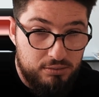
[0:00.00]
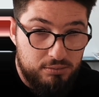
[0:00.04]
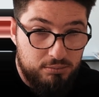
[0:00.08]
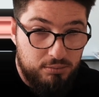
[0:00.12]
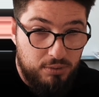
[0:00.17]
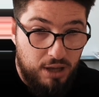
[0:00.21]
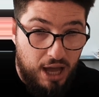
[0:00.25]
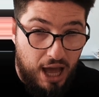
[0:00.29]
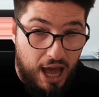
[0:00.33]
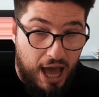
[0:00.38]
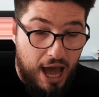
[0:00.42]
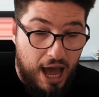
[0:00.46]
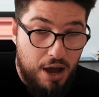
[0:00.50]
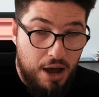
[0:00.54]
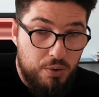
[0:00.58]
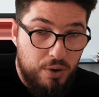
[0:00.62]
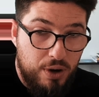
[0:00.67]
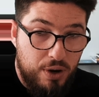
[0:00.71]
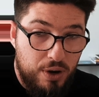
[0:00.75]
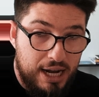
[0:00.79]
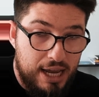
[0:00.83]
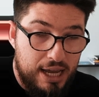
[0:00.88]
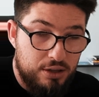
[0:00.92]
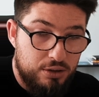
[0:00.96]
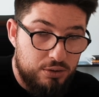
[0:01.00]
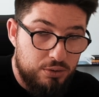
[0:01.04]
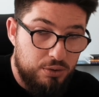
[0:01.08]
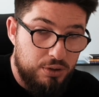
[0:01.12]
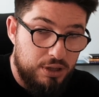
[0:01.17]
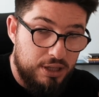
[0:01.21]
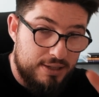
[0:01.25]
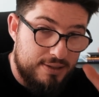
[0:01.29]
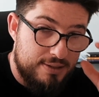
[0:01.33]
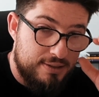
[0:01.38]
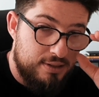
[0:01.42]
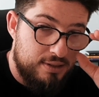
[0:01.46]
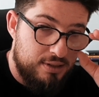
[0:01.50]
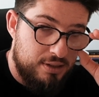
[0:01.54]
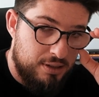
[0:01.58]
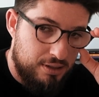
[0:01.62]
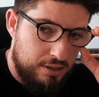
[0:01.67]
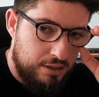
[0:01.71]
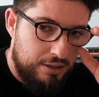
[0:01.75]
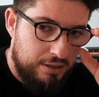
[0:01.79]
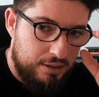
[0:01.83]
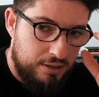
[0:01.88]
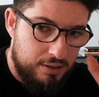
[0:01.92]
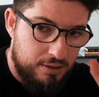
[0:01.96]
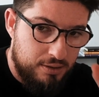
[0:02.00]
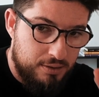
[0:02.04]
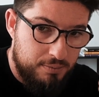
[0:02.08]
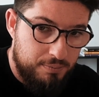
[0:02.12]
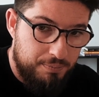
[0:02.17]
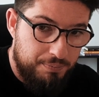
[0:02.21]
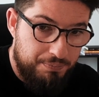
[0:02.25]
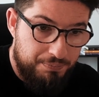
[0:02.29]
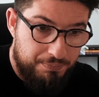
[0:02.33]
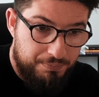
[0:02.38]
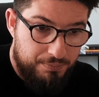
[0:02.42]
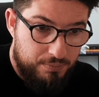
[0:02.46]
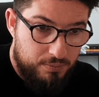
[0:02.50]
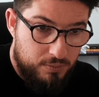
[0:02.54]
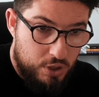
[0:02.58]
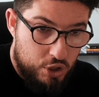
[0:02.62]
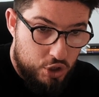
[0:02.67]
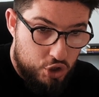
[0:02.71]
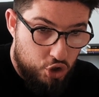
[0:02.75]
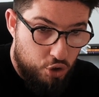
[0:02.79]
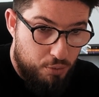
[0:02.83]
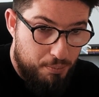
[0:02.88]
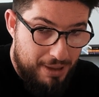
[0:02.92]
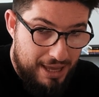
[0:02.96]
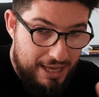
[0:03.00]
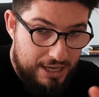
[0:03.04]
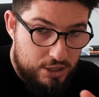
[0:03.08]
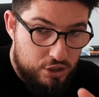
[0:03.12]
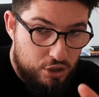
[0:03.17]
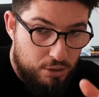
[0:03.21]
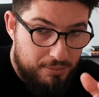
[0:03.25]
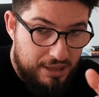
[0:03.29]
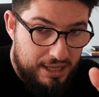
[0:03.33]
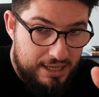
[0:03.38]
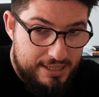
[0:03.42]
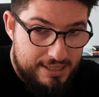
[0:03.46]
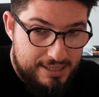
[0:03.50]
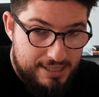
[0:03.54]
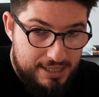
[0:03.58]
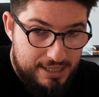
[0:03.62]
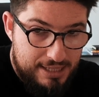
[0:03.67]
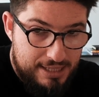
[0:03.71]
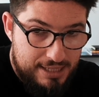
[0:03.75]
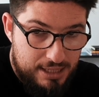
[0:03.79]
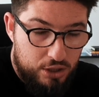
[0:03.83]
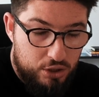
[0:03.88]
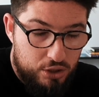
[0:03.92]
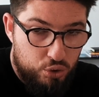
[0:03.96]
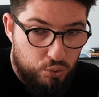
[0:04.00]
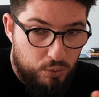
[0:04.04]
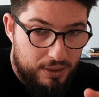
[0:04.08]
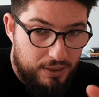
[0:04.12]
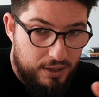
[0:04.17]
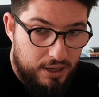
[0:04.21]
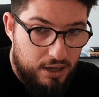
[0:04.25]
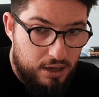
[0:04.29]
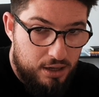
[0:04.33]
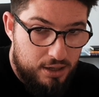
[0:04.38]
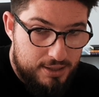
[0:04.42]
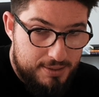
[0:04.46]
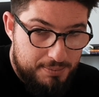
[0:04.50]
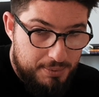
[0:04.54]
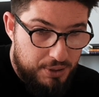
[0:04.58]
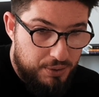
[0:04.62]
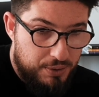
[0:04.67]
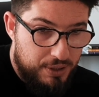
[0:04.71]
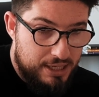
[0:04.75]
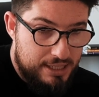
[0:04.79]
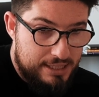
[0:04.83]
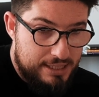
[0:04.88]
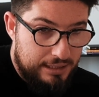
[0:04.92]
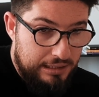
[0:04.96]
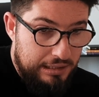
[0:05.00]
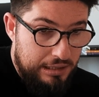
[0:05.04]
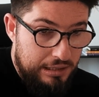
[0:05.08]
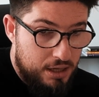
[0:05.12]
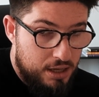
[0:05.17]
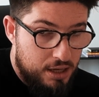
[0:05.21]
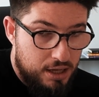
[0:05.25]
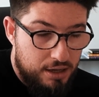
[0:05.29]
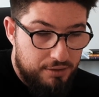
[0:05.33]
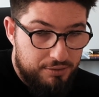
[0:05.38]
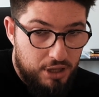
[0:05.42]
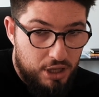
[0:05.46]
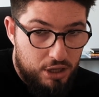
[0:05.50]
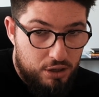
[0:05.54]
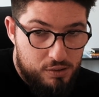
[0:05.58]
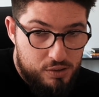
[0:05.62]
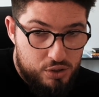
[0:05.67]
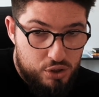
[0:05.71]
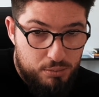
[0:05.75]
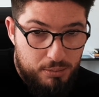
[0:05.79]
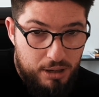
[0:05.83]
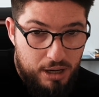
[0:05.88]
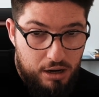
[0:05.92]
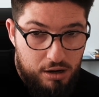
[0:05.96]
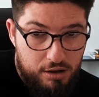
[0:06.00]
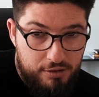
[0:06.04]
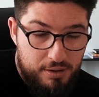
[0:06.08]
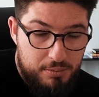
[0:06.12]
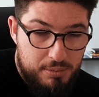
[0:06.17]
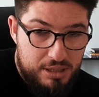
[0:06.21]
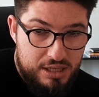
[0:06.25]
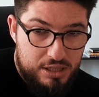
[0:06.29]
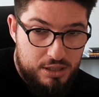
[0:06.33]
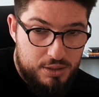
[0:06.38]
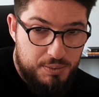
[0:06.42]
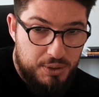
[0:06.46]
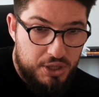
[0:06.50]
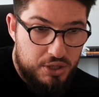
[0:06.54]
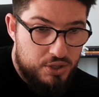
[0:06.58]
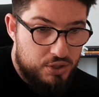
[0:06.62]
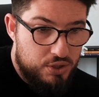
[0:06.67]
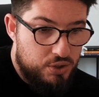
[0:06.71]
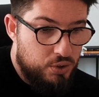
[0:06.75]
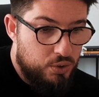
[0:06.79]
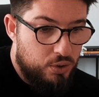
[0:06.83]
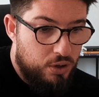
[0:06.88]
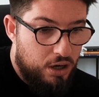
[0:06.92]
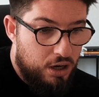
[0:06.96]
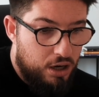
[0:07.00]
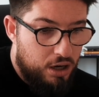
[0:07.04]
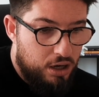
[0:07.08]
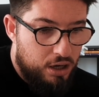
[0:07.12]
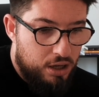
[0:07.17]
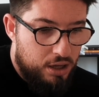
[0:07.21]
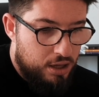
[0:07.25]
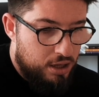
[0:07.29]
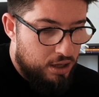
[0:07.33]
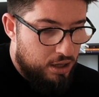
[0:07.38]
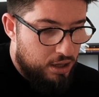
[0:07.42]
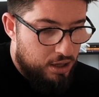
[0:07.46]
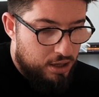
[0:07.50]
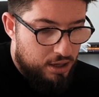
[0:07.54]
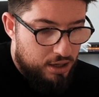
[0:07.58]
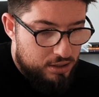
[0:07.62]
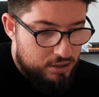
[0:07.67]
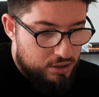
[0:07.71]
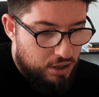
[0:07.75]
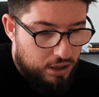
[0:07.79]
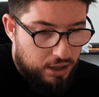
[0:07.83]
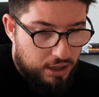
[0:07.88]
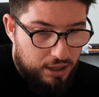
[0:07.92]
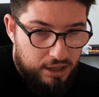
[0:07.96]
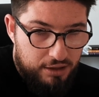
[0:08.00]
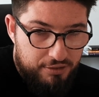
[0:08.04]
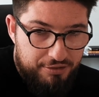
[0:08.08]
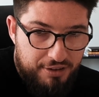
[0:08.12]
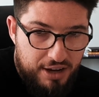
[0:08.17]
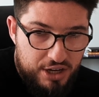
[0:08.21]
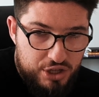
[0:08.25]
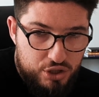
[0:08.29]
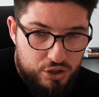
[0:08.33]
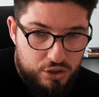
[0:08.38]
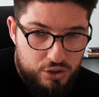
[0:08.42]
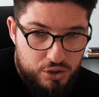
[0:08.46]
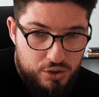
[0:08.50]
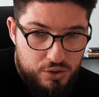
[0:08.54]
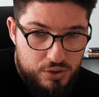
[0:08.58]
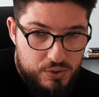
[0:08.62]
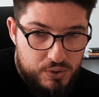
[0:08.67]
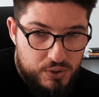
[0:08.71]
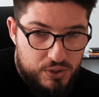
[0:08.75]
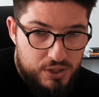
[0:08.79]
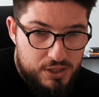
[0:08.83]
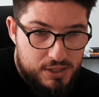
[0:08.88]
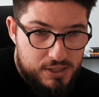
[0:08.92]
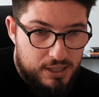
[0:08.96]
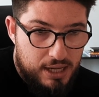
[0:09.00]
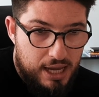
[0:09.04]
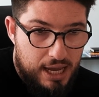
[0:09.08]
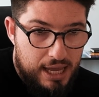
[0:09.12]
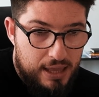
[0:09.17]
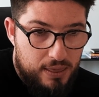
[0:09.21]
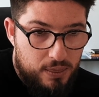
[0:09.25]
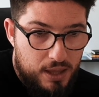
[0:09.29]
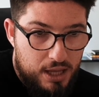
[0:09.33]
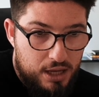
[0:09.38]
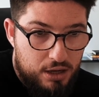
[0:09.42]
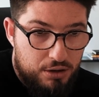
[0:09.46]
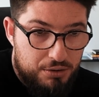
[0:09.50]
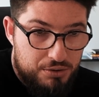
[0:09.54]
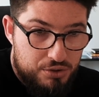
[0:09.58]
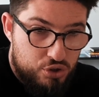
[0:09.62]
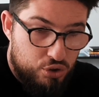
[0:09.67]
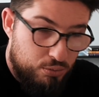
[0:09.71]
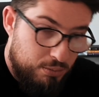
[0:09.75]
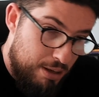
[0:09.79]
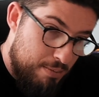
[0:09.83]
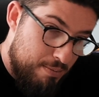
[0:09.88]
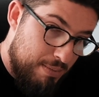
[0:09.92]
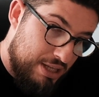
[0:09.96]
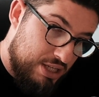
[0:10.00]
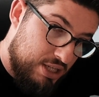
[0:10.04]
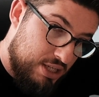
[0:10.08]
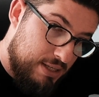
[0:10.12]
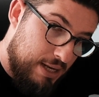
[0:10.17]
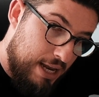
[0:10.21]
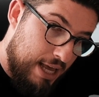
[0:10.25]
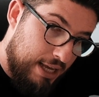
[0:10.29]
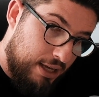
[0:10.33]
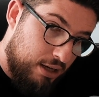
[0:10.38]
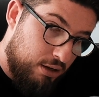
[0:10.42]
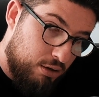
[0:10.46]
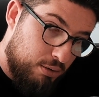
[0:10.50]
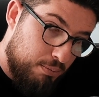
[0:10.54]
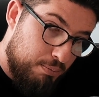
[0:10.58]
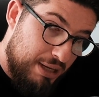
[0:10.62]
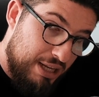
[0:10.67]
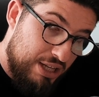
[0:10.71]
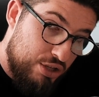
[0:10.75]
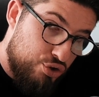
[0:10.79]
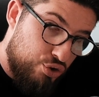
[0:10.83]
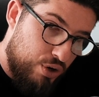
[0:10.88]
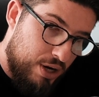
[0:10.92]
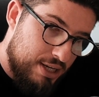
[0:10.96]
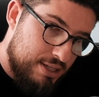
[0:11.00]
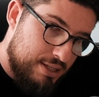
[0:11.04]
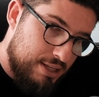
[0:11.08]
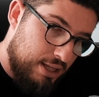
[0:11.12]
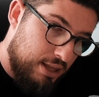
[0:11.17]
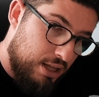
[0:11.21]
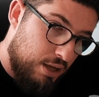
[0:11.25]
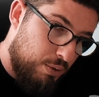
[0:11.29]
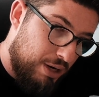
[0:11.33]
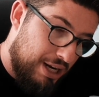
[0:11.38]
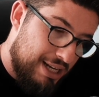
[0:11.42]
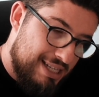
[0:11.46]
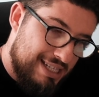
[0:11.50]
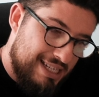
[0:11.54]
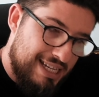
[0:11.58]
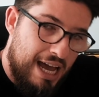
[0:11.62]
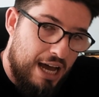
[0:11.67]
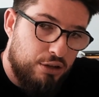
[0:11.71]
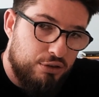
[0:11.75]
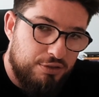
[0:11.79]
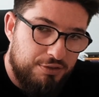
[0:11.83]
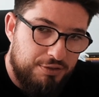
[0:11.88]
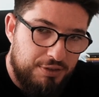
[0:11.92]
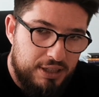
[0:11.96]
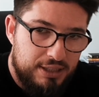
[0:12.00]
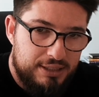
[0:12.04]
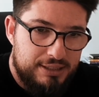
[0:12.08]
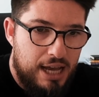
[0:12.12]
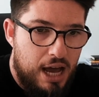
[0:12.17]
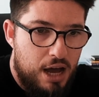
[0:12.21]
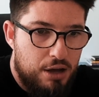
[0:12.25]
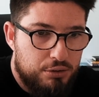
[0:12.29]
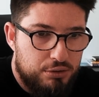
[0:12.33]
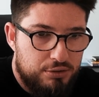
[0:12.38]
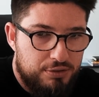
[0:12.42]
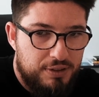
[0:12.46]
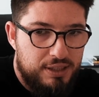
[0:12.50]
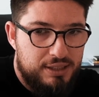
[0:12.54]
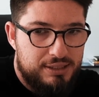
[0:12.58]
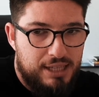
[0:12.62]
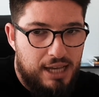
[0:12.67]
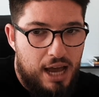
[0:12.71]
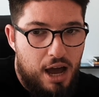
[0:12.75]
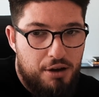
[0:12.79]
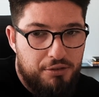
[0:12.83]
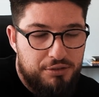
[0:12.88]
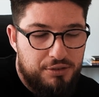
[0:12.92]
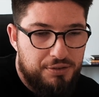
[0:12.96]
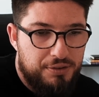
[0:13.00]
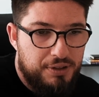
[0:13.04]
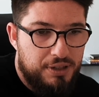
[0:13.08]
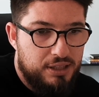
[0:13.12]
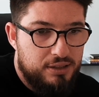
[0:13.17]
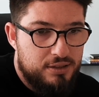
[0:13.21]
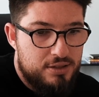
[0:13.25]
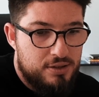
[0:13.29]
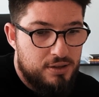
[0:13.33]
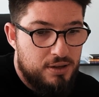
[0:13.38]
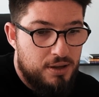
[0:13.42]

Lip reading: How can I do this? So make something similar to what they're experiencing. If they consume a lot of images because you are targeting fashion users and they consume images like on Pinterest and they want to see outfits,